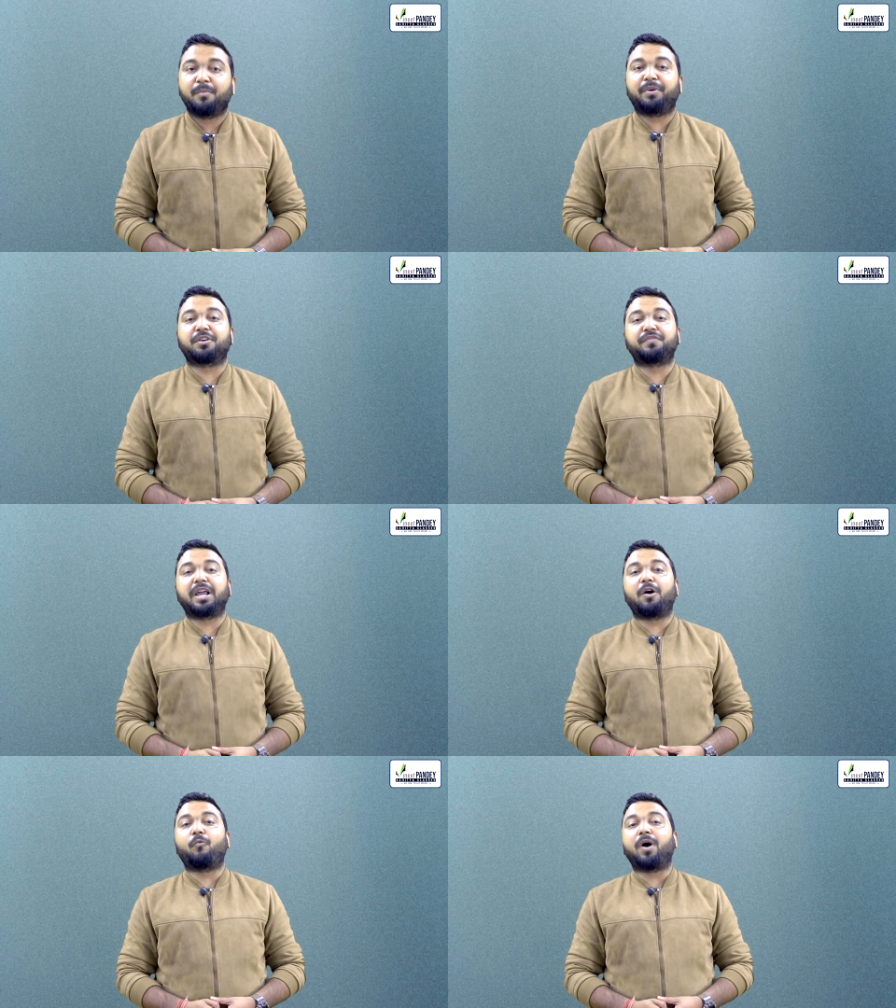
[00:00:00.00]
Because we
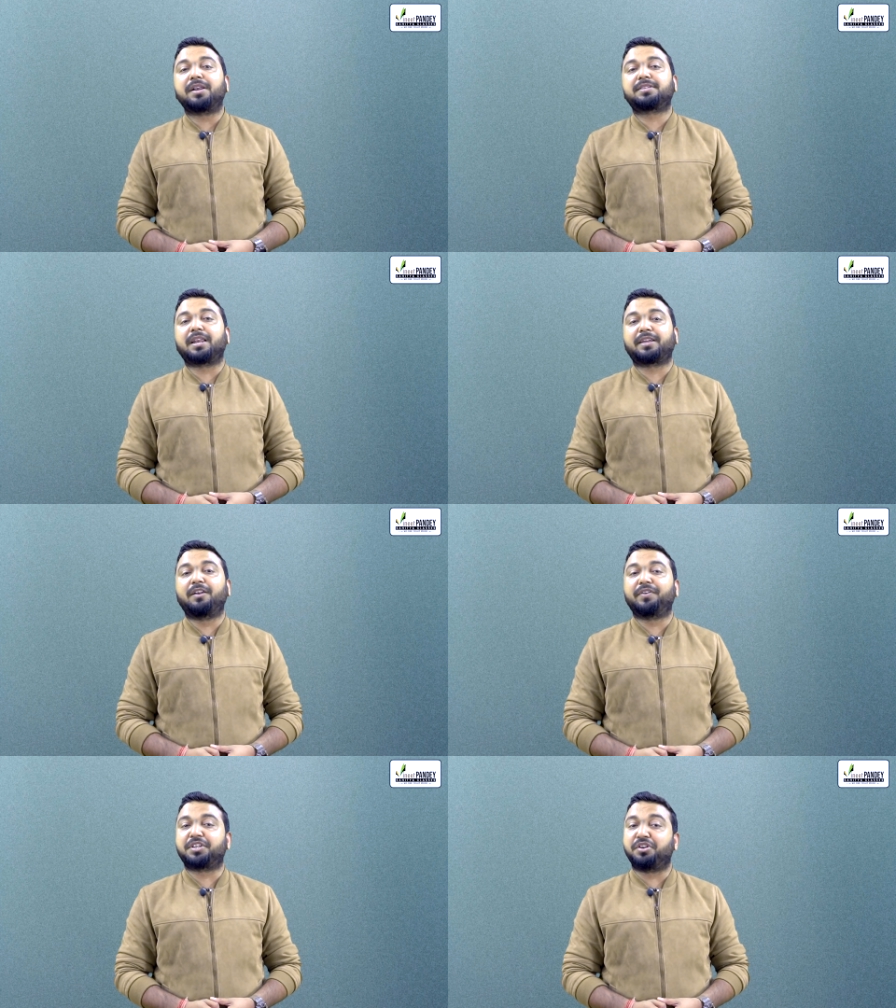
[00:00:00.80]
have one
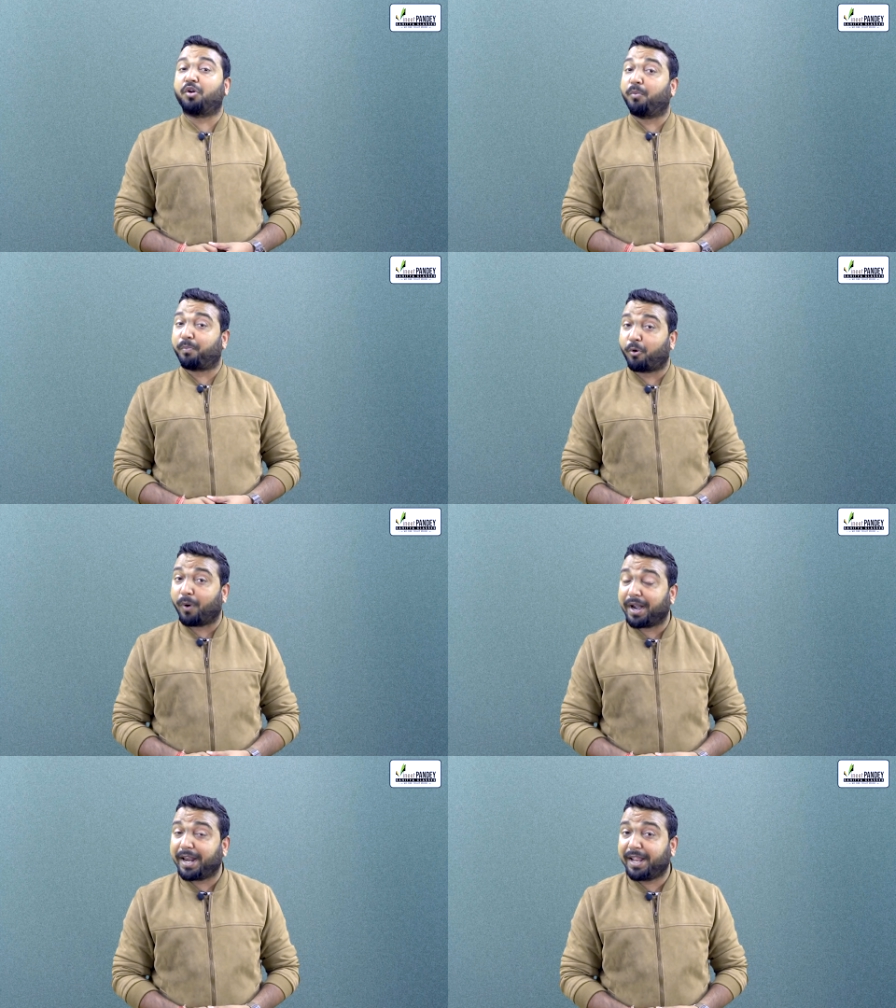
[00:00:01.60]
circle which is norm
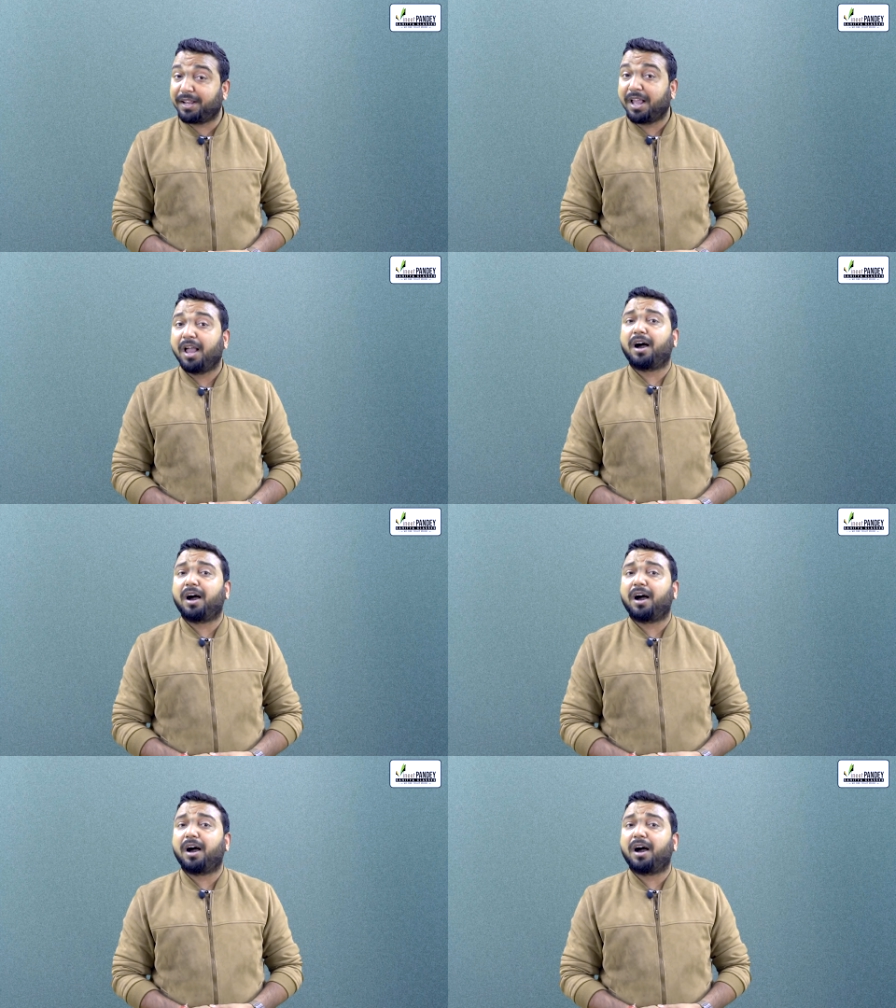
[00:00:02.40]
providing,